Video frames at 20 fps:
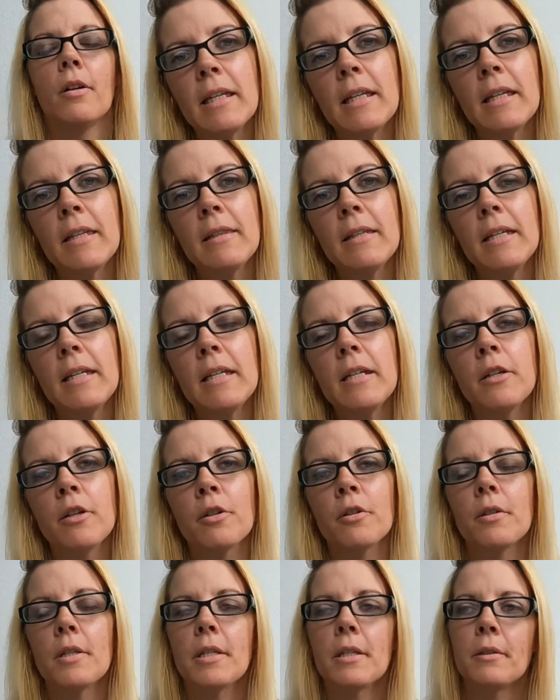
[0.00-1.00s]
ringing in the
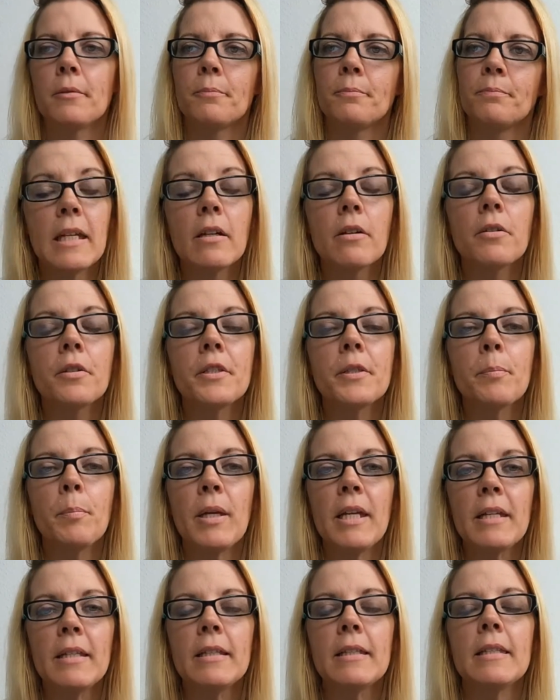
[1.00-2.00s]
ears, tingles,
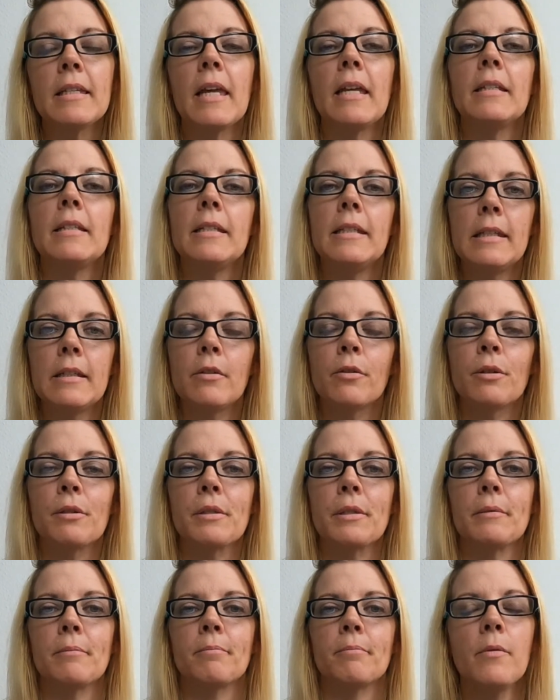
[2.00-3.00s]
pins, and
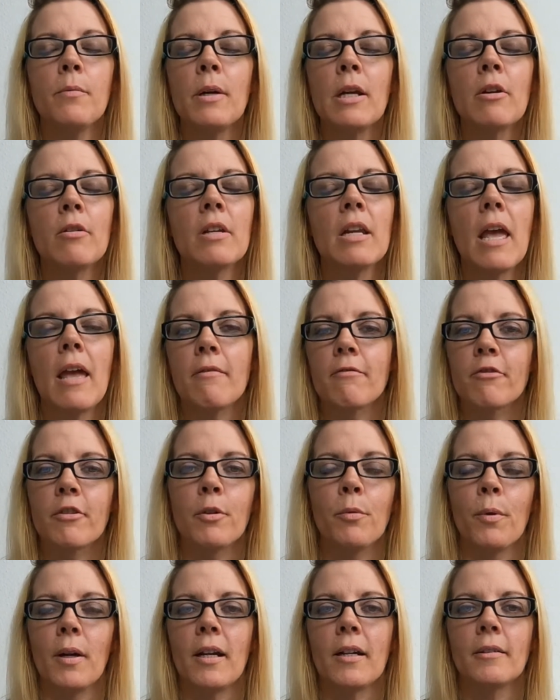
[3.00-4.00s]
needles anywhere and
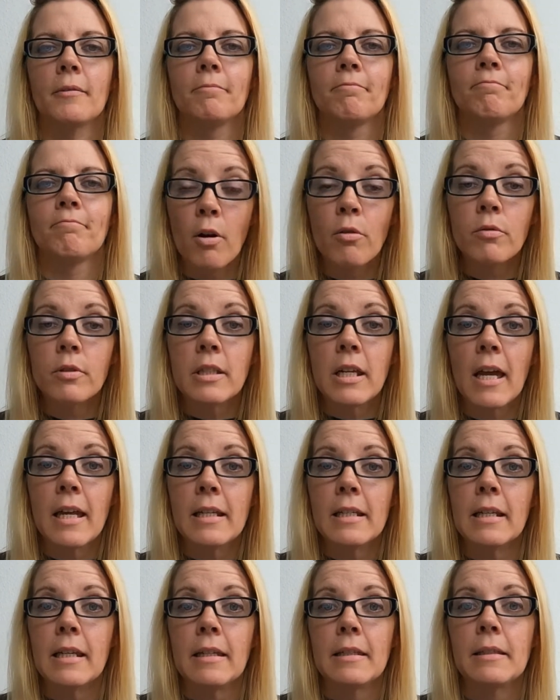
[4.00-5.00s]
everywhere, throat
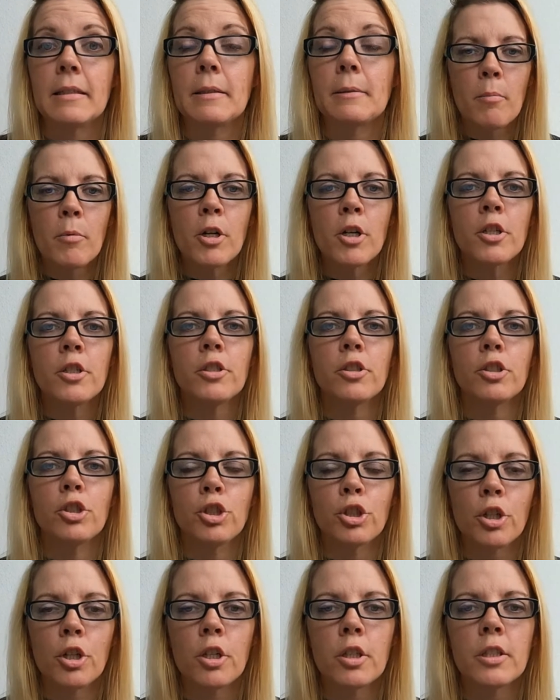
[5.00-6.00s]
tightness, tremors,
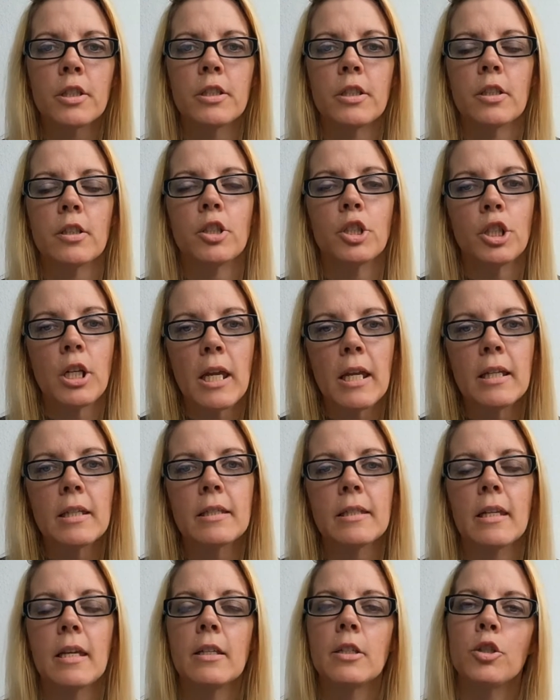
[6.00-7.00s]
jerks,
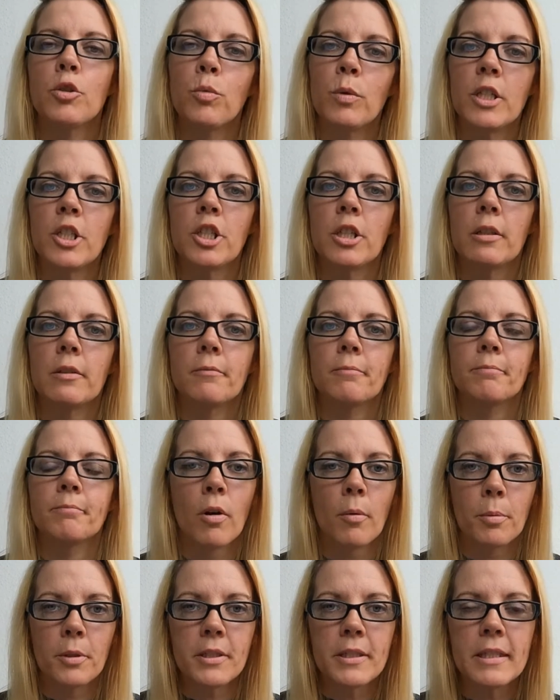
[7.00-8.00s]
shakes, and twitching,
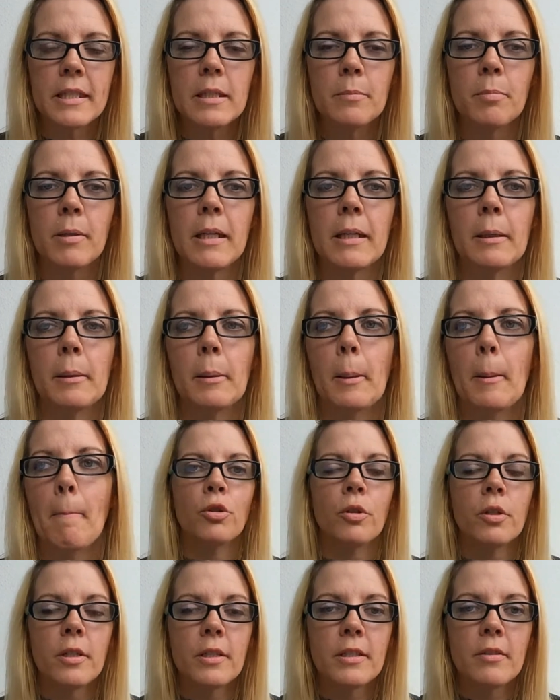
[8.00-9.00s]
trouble sleeping,
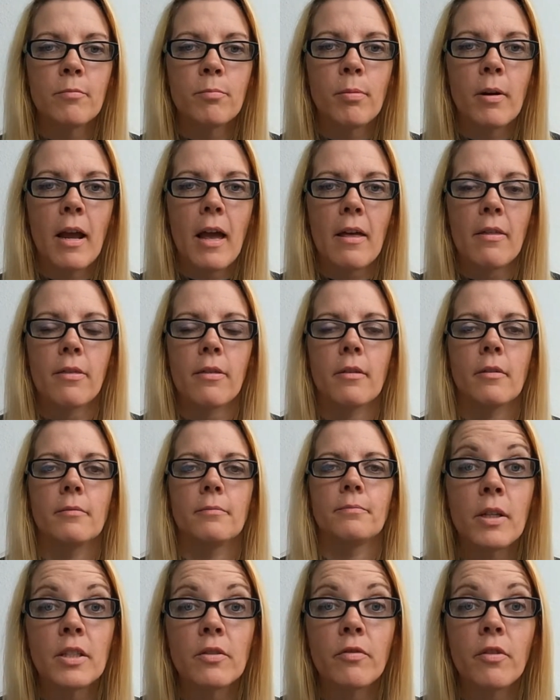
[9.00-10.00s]
shortness of breath,
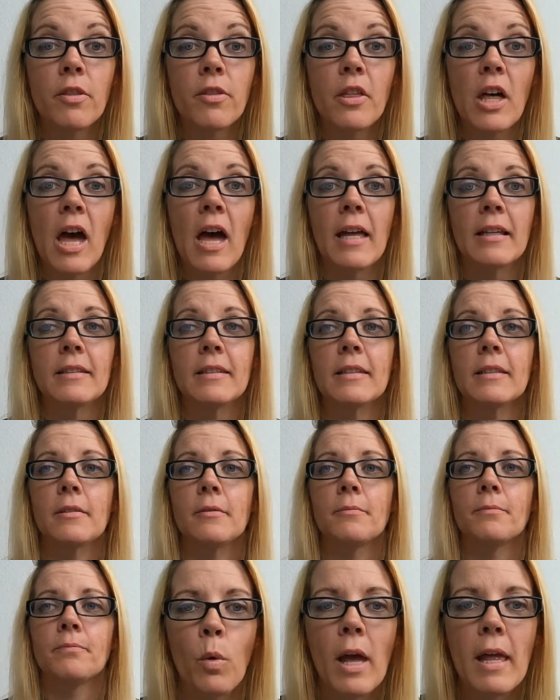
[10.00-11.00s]
Stressful thoughts,
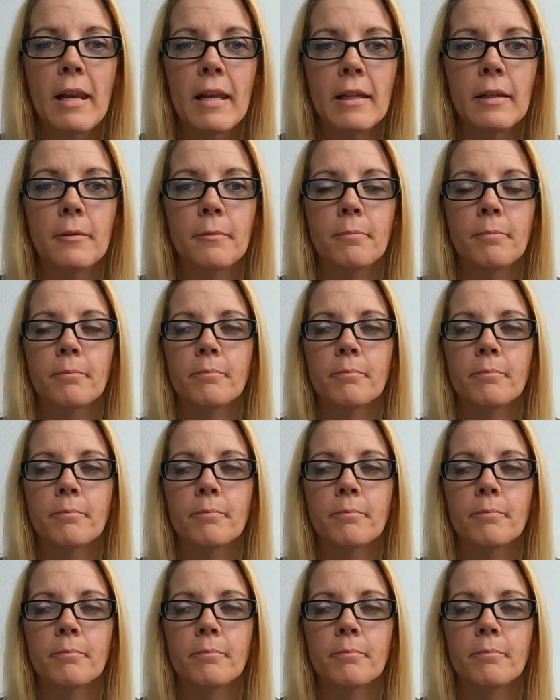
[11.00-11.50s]
sweating,